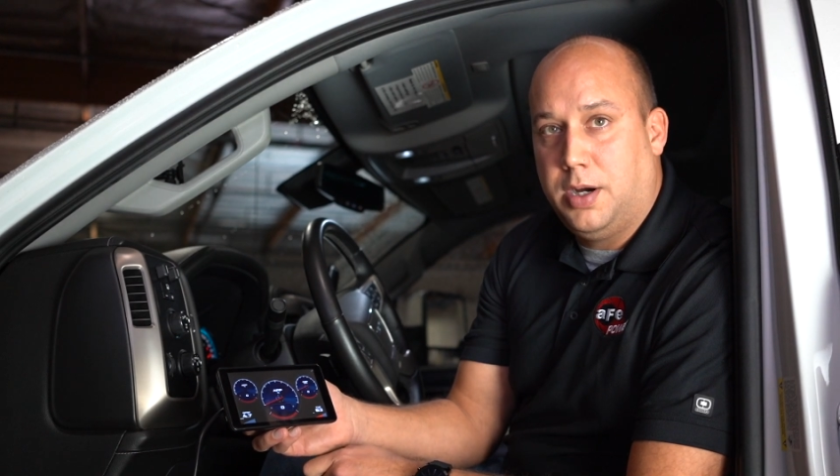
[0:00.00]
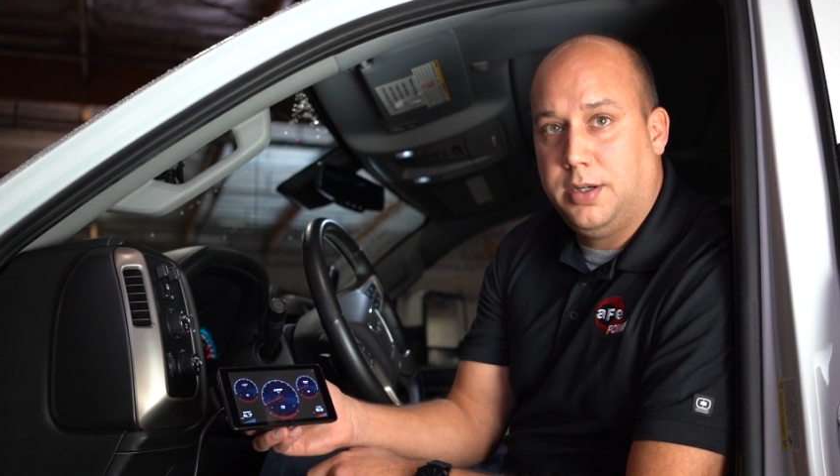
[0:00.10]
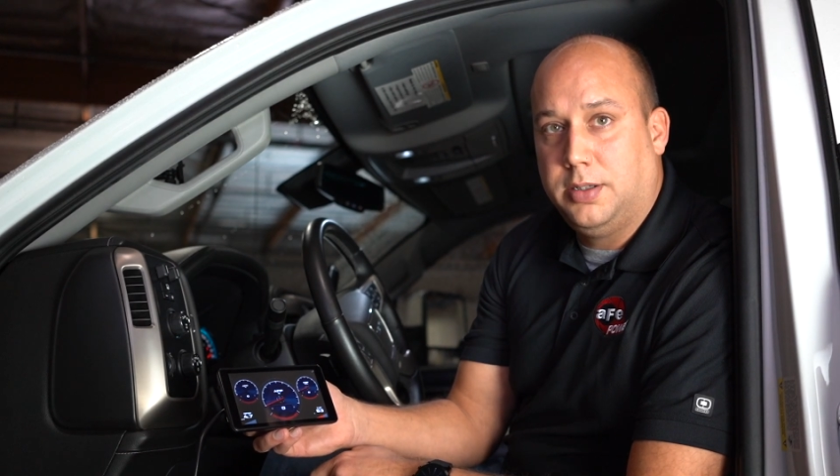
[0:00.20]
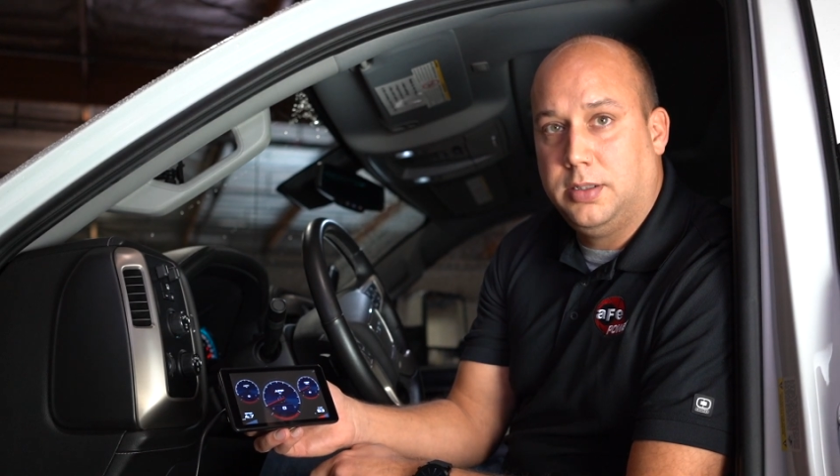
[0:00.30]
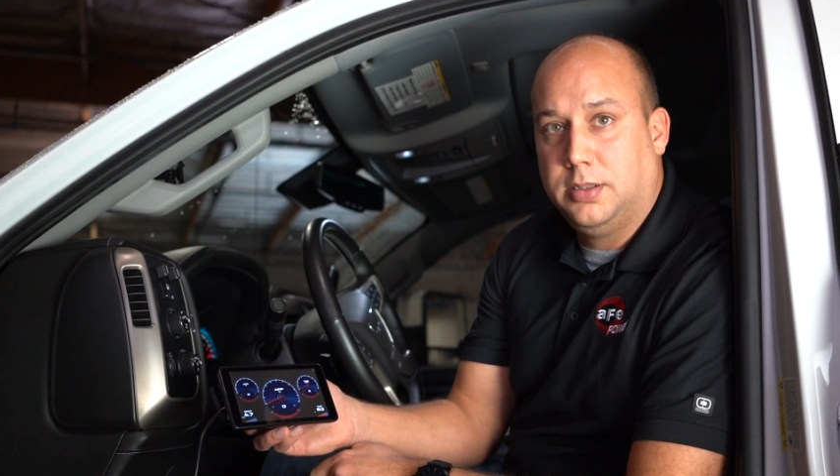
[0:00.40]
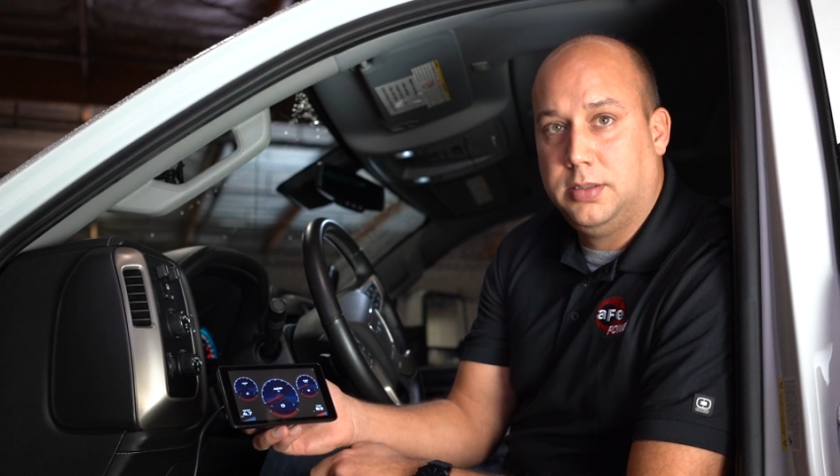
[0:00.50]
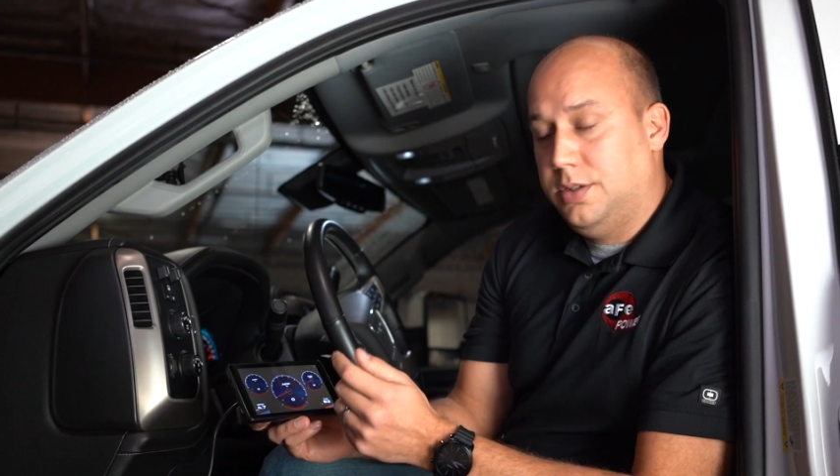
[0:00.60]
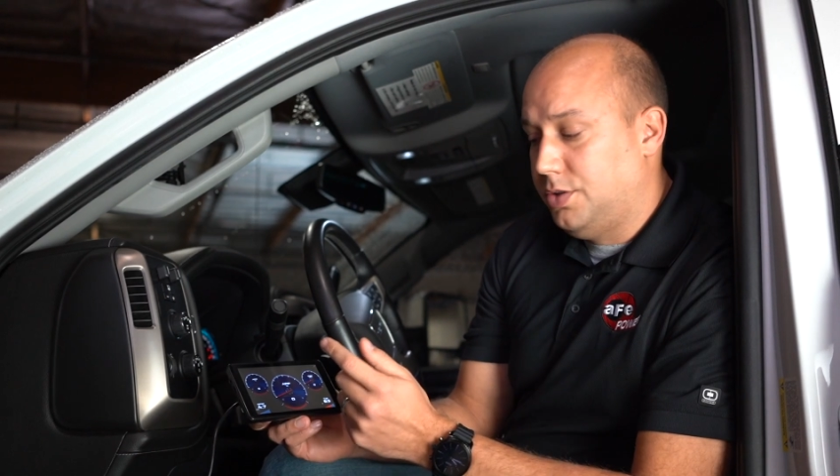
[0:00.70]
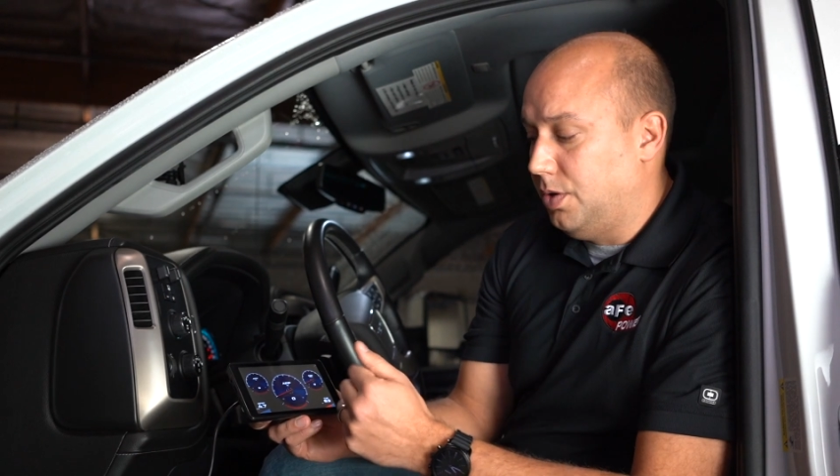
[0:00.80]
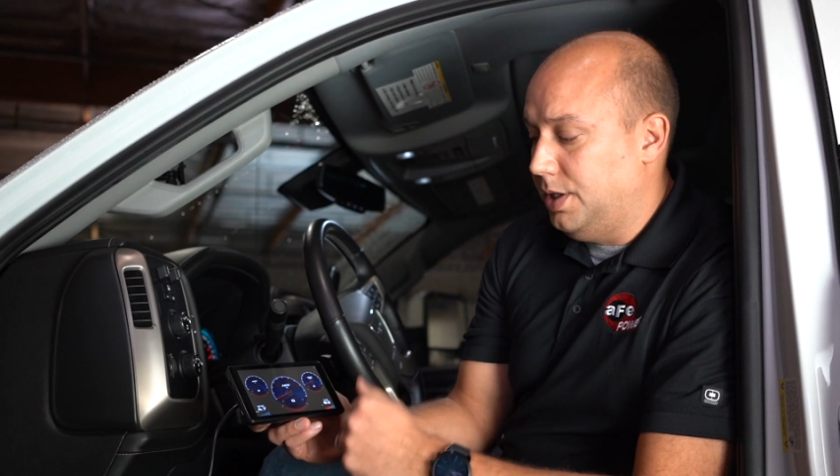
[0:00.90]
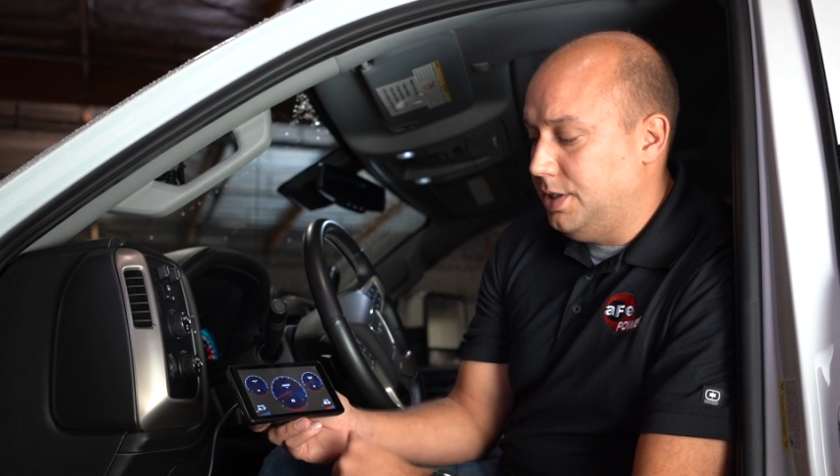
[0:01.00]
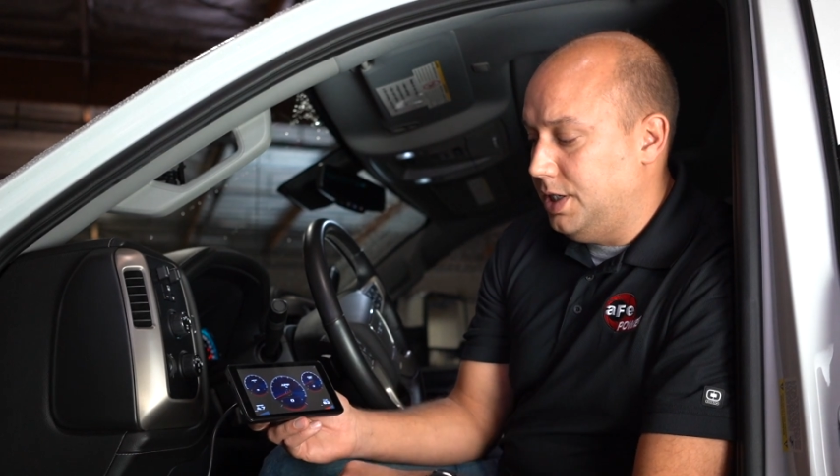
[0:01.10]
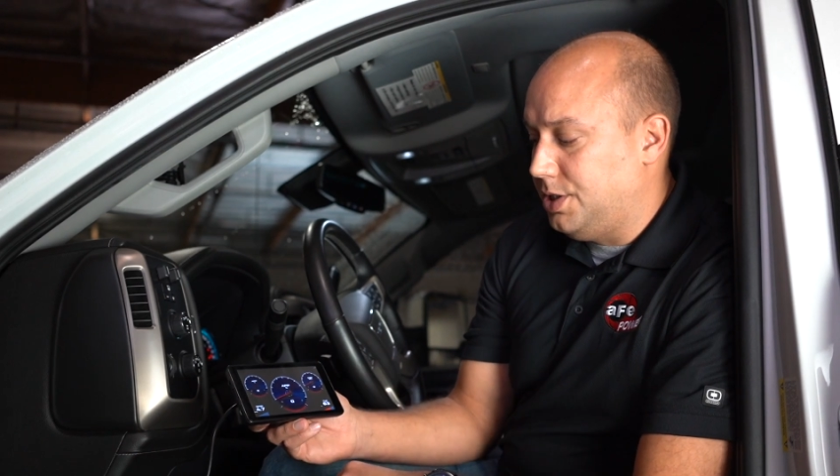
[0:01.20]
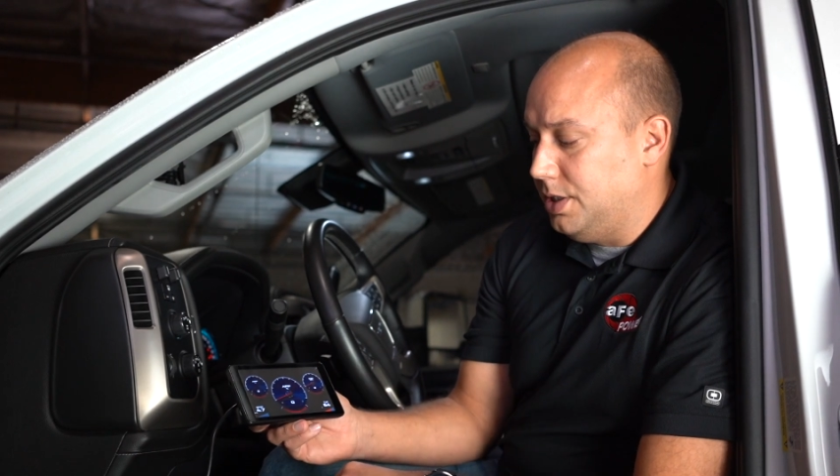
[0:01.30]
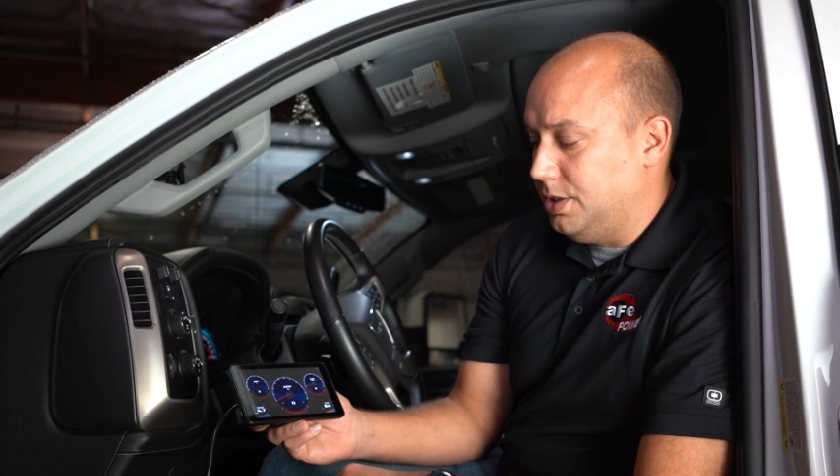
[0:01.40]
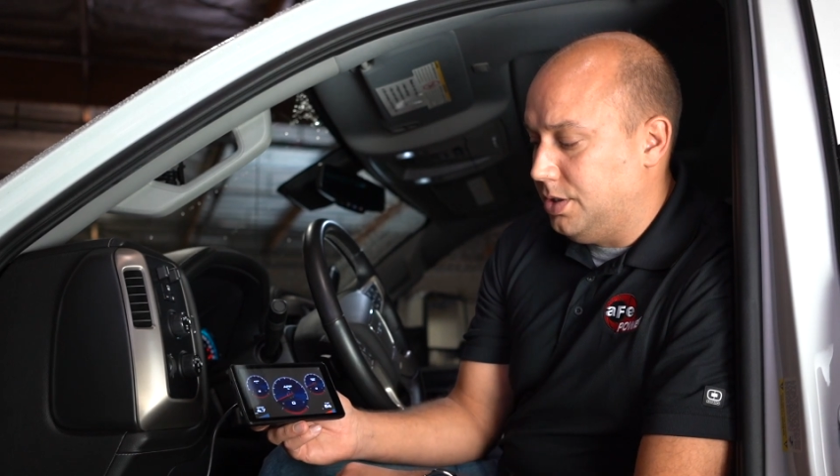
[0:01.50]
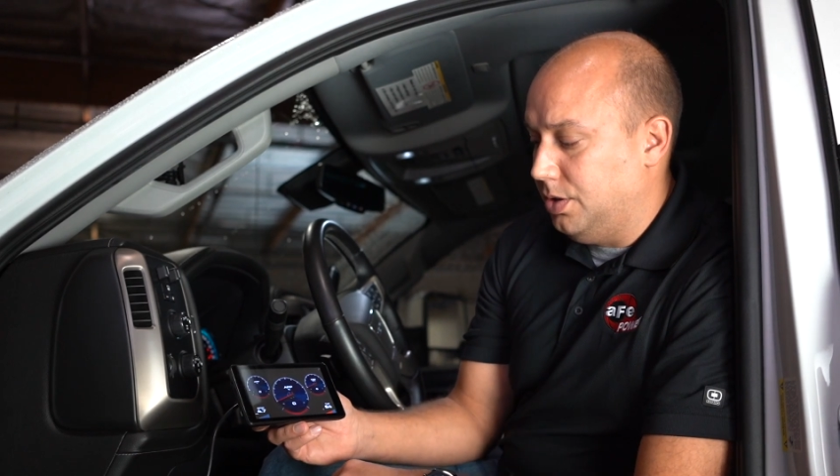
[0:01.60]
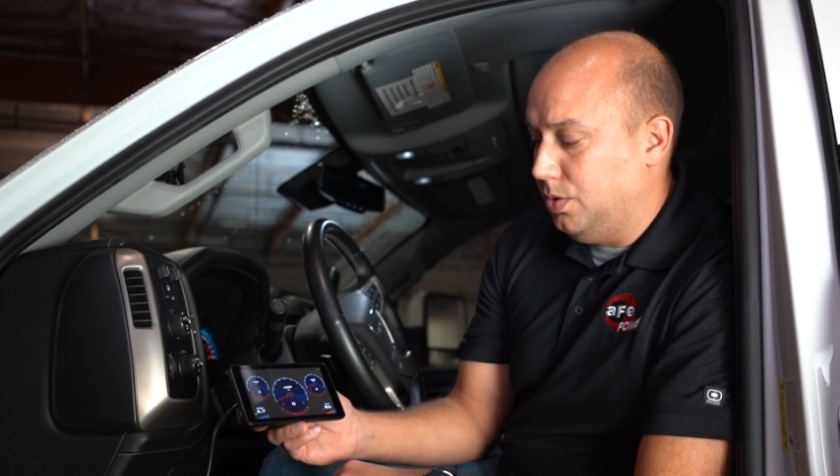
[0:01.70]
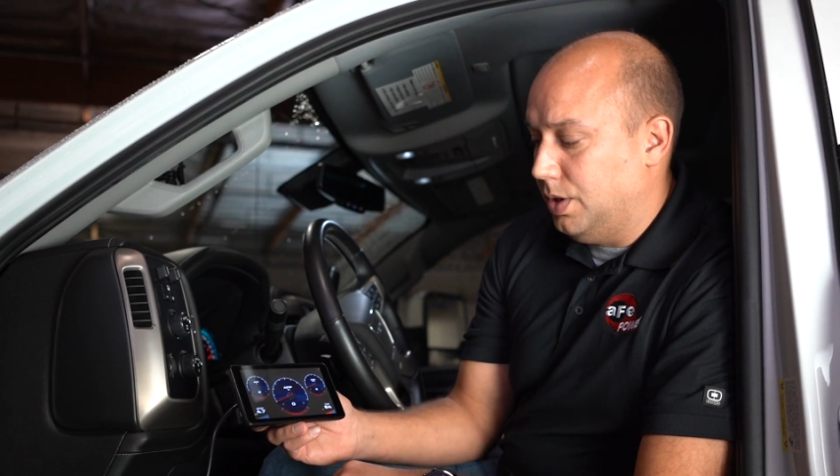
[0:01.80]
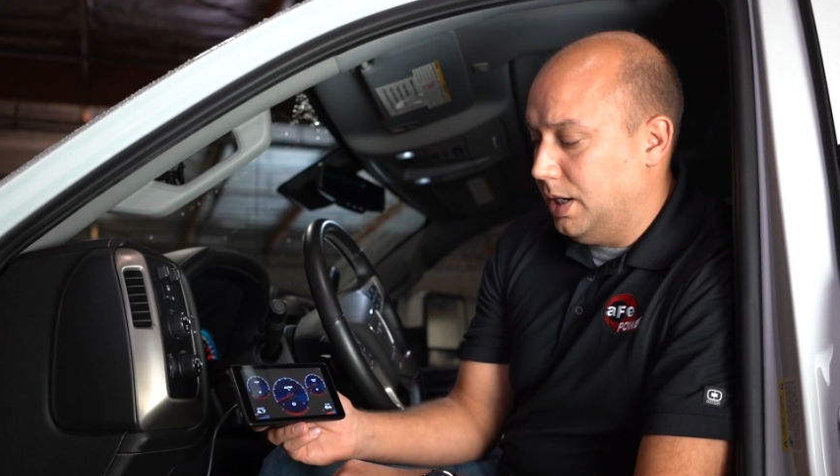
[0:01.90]
monitor. So in addition
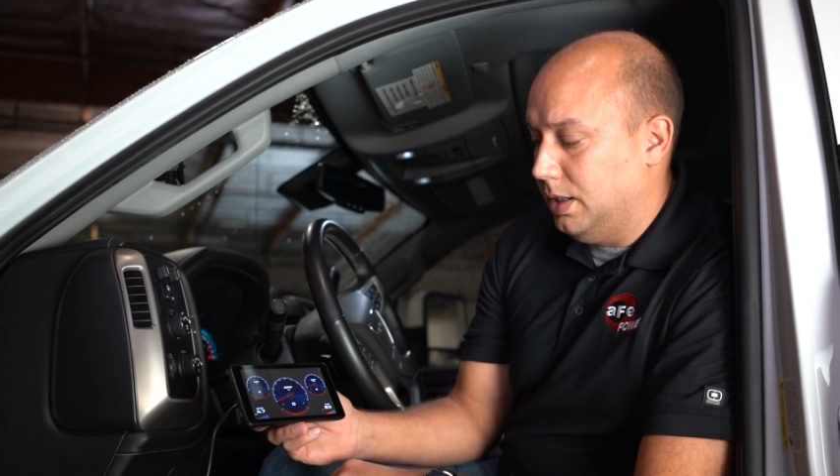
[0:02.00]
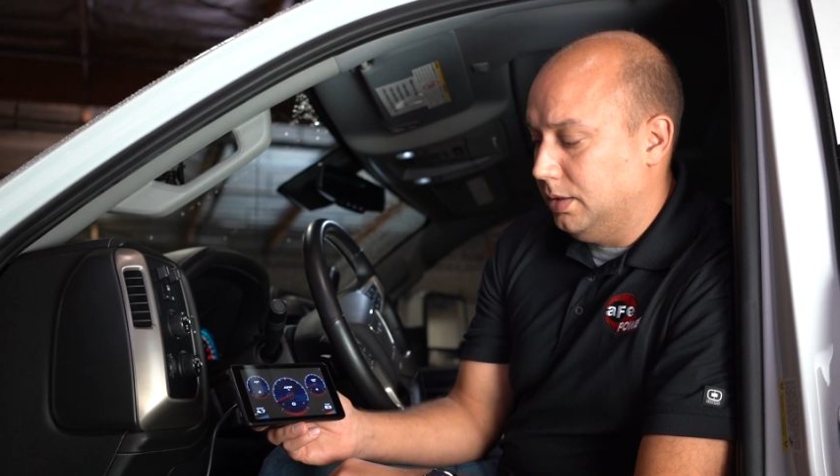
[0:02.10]
to